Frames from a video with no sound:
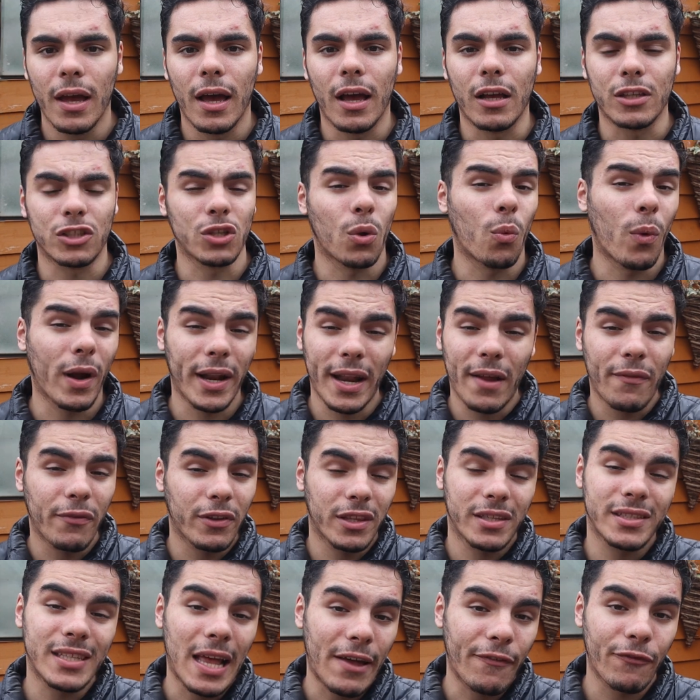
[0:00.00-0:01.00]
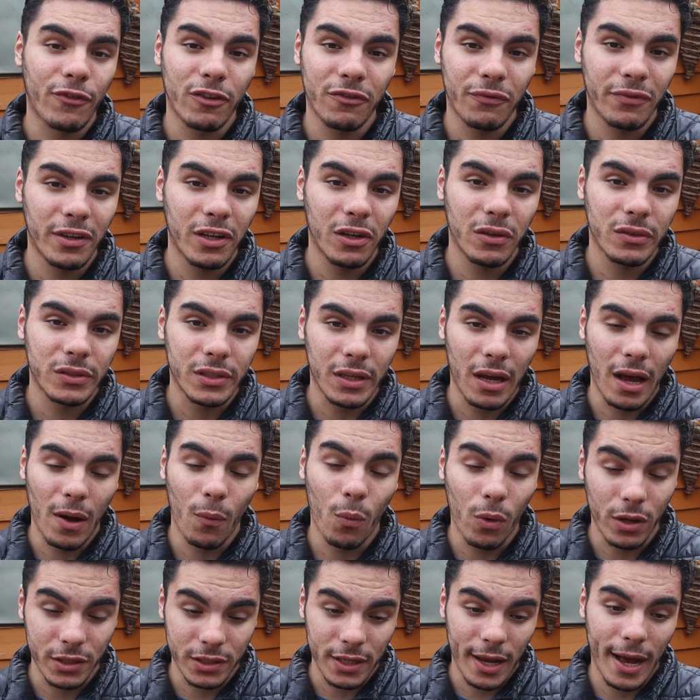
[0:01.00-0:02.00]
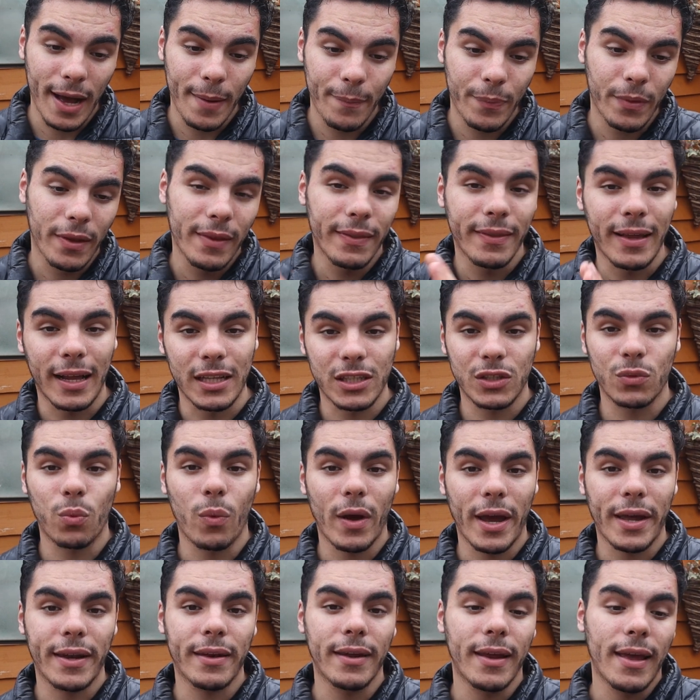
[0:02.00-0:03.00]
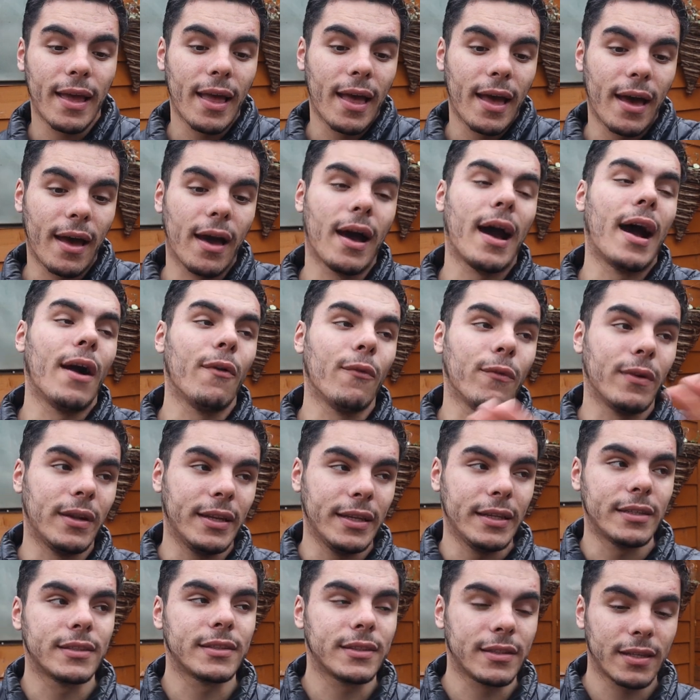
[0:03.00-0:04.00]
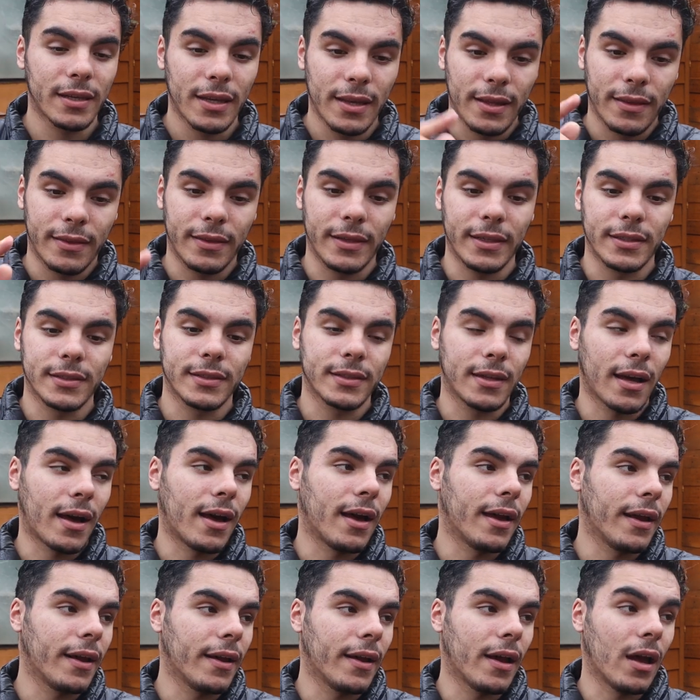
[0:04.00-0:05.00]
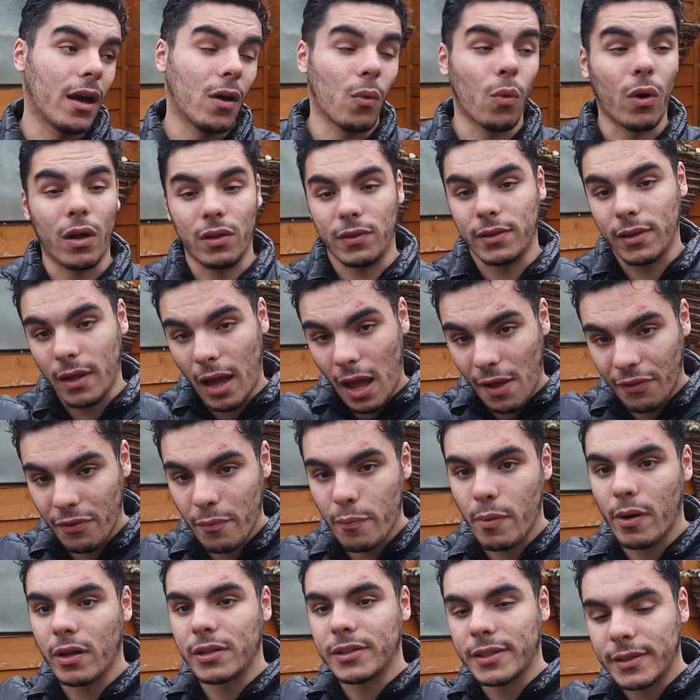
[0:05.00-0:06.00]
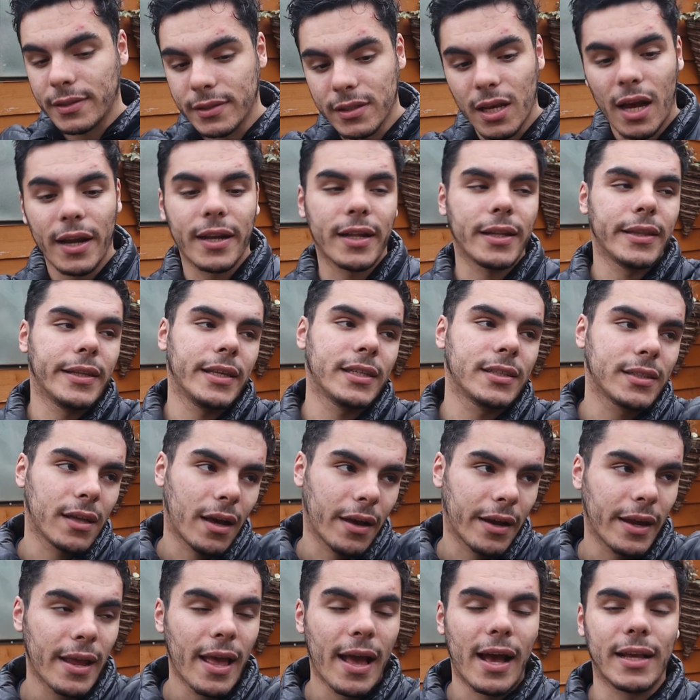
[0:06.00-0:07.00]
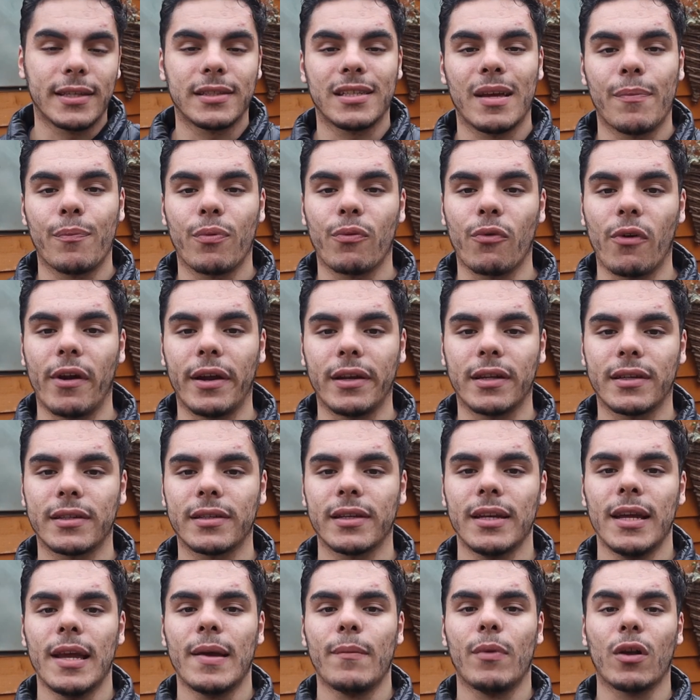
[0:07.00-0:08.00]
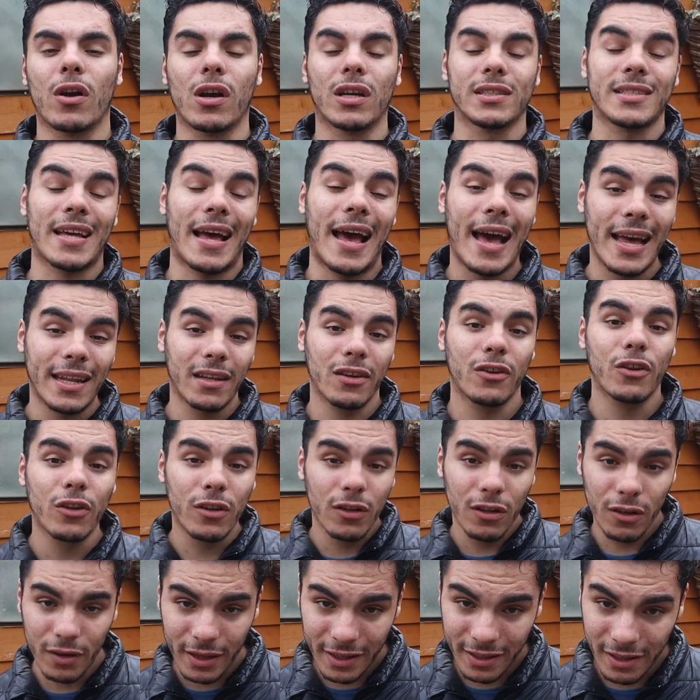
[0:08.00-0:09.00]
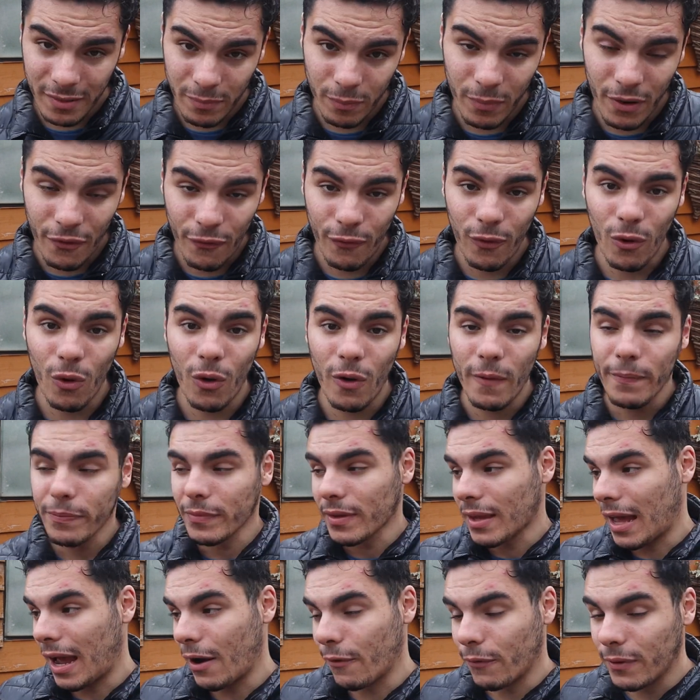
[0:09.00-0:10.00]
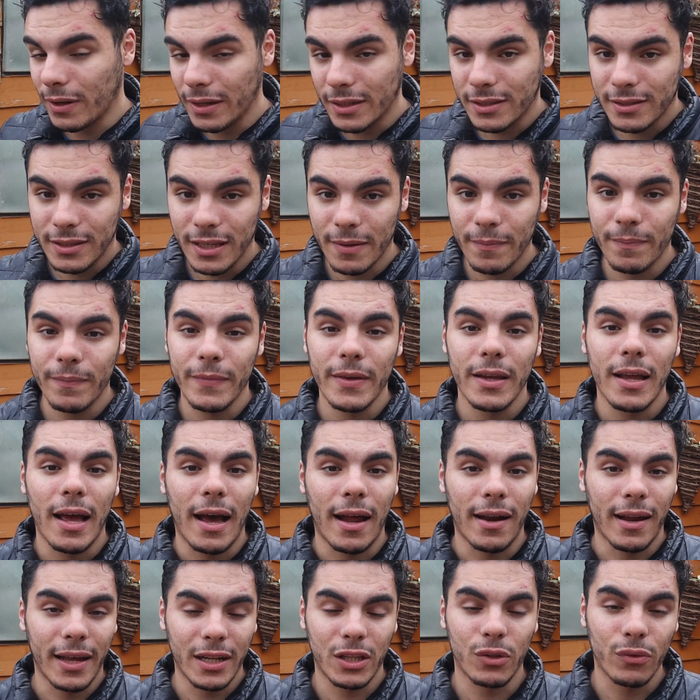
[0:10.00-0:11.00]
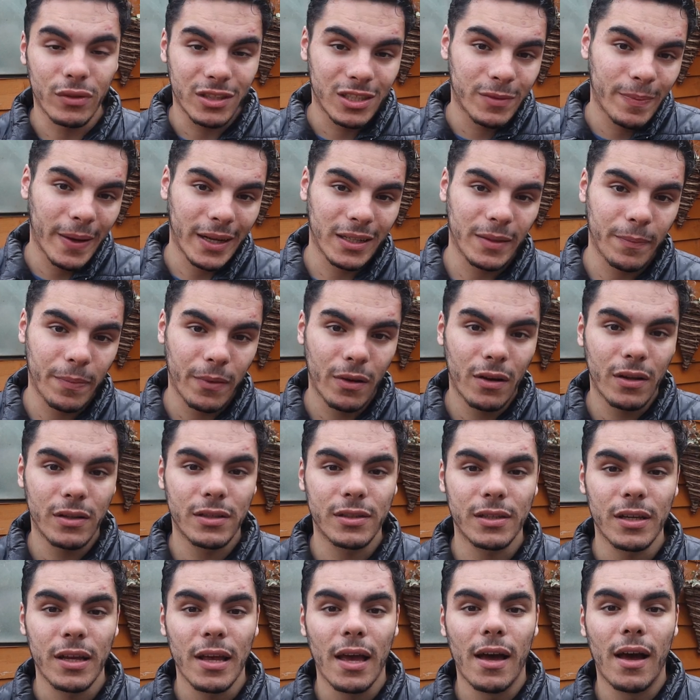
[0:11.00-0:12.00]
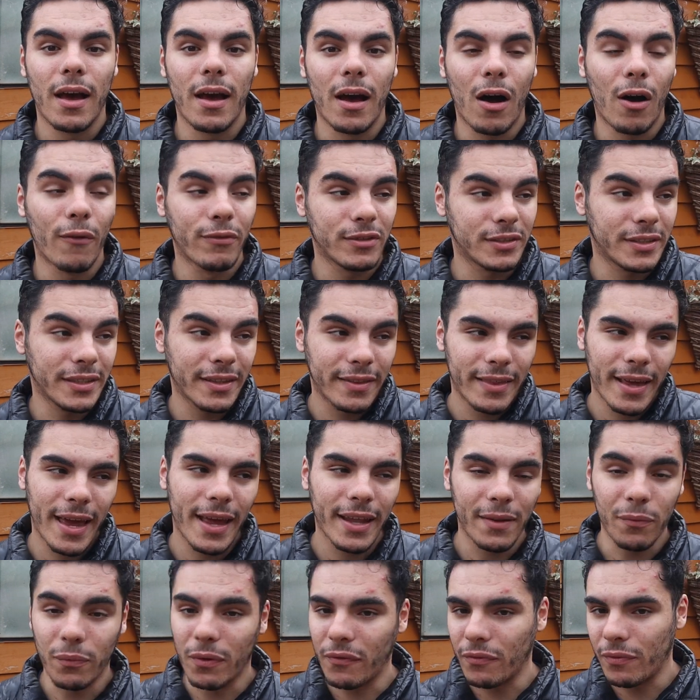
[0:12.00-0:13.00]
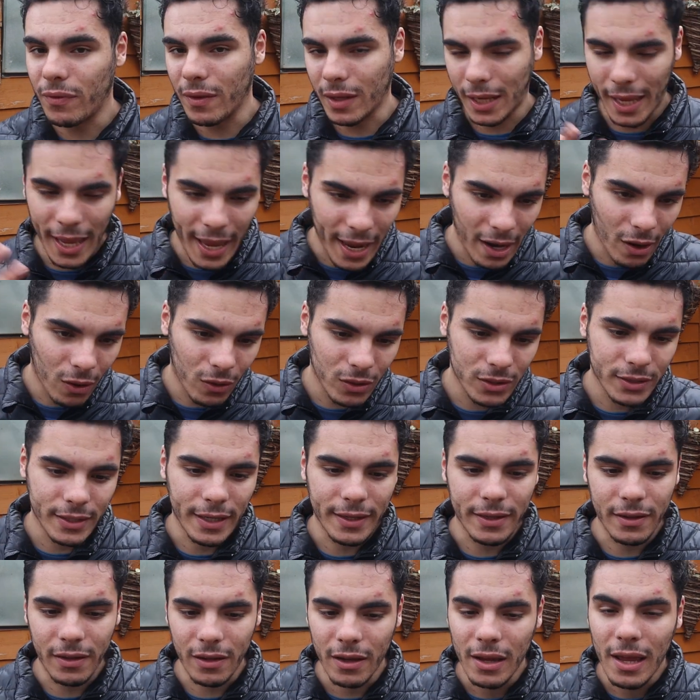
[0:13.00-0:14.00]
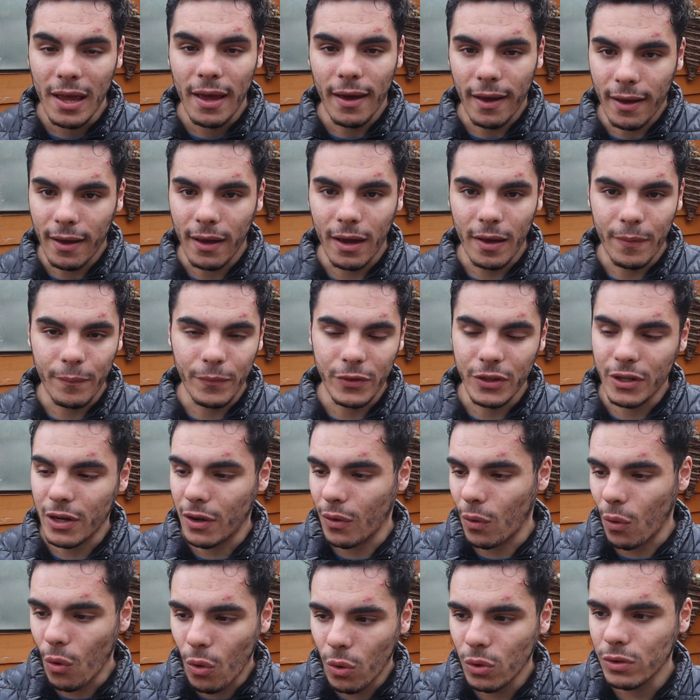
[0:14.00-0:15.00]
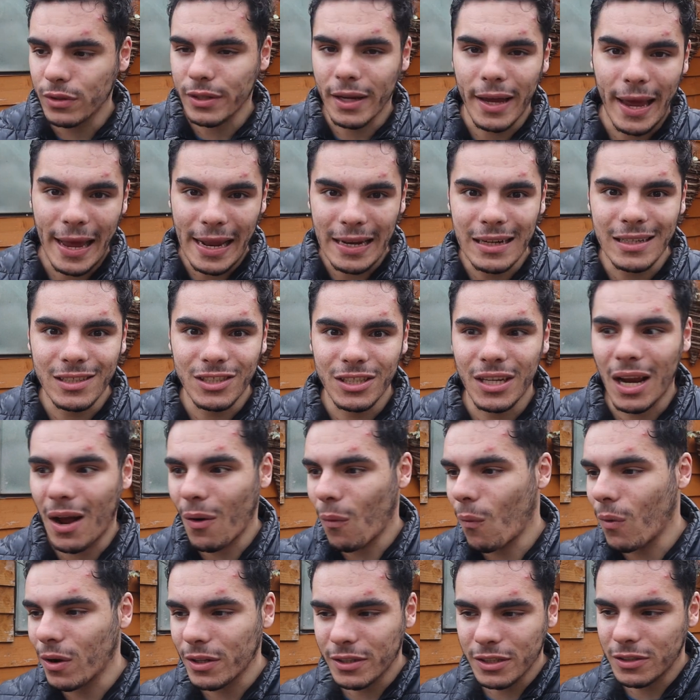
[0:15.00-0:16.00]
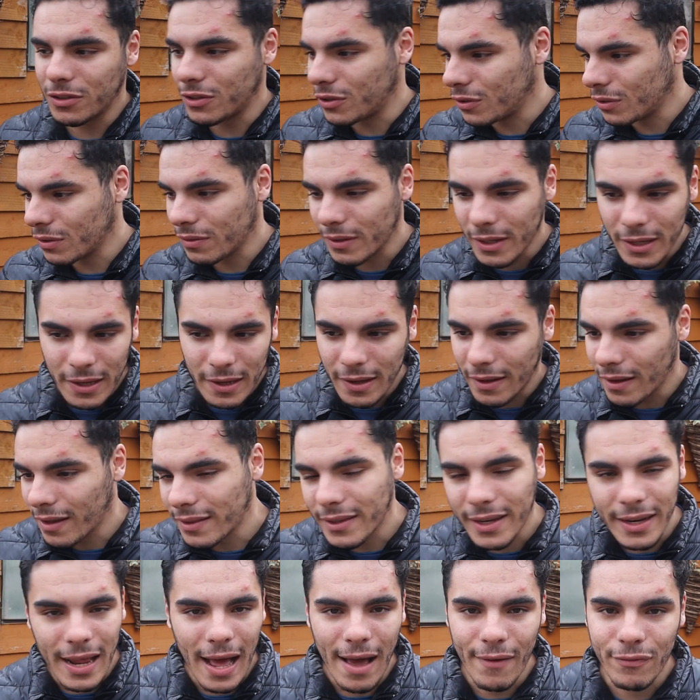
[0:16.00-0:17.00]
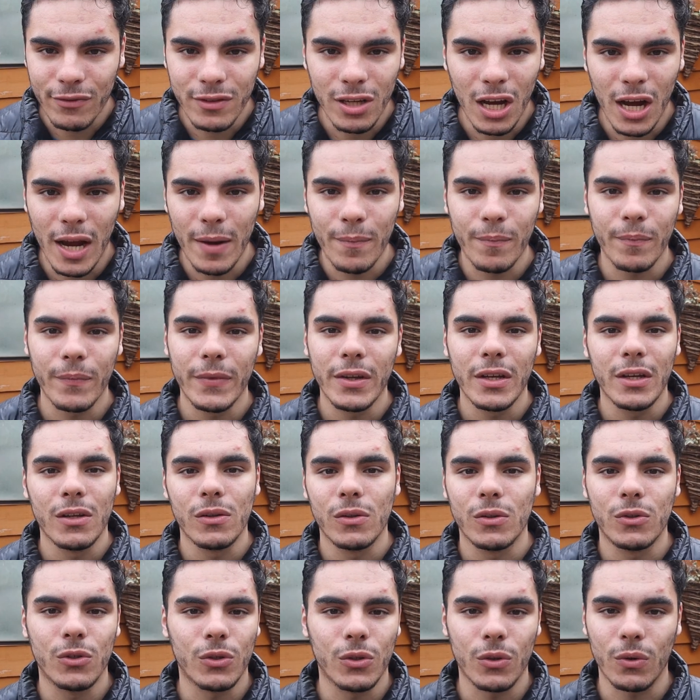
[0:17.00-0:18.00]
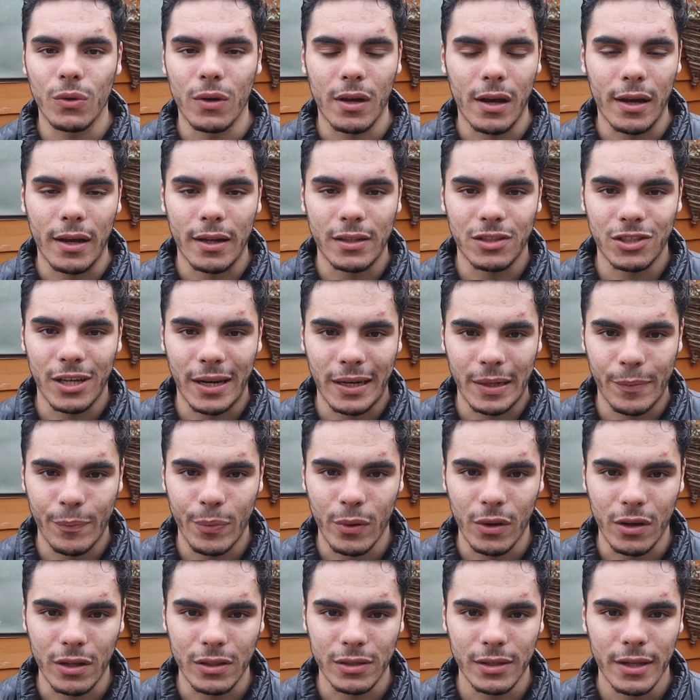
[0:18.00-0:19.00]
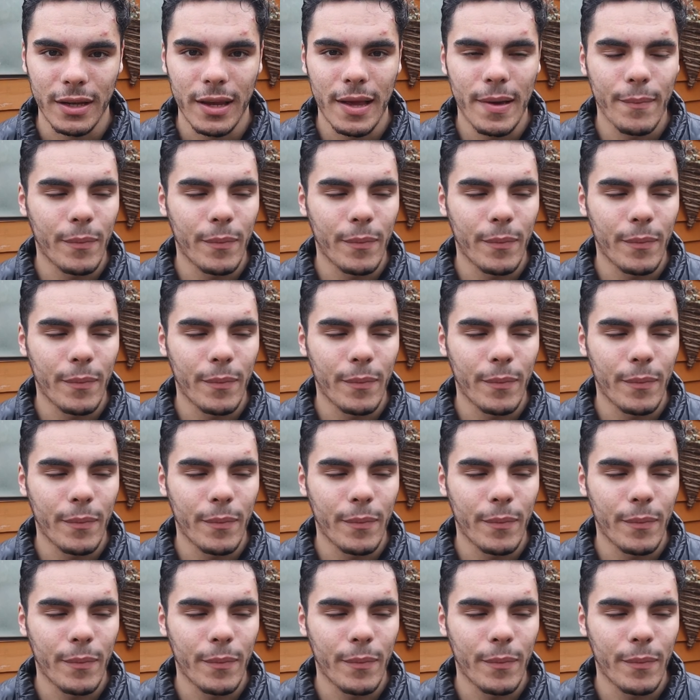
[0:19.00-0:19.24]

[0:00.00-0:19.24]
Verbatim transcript: Uh, so whenever the Stafford videos uh, was up, that's when uh, I released this guy, uh, well, the other birds inside and this guy are separators because I had a good look at them before I released them. I like to inspect the birds. obviously, there with the chaos and the, um, you know, all the energy I wanted to, I didn't have time to check the birds.